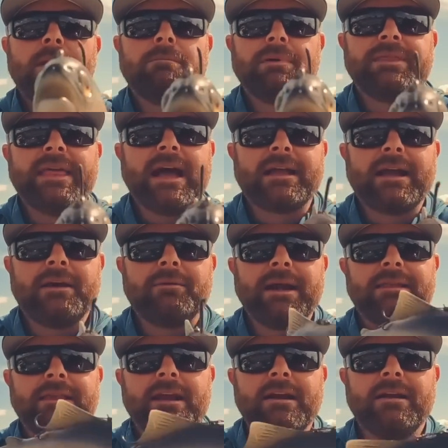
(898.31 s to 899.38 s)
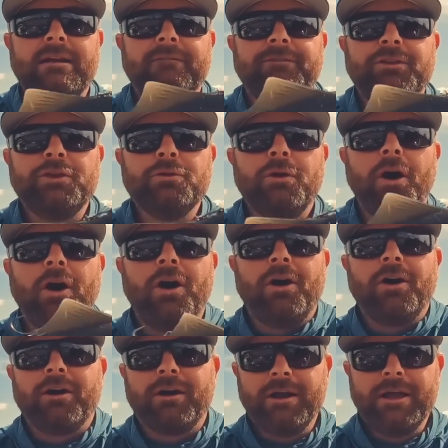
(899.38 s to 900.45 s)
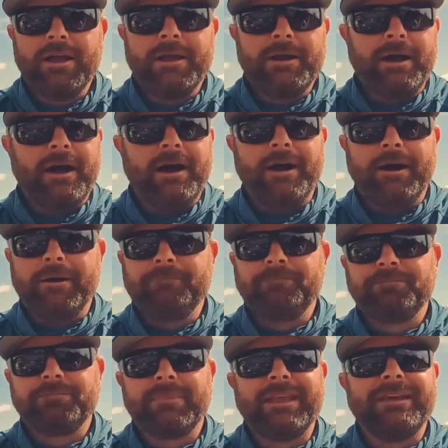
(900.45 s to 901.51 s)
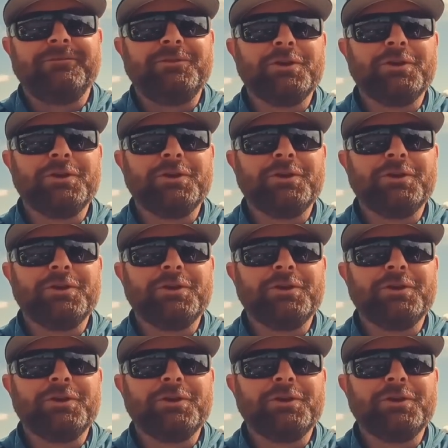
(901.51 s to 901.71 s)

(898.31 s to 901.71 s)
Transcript: But that guy right there, if you are, uh, if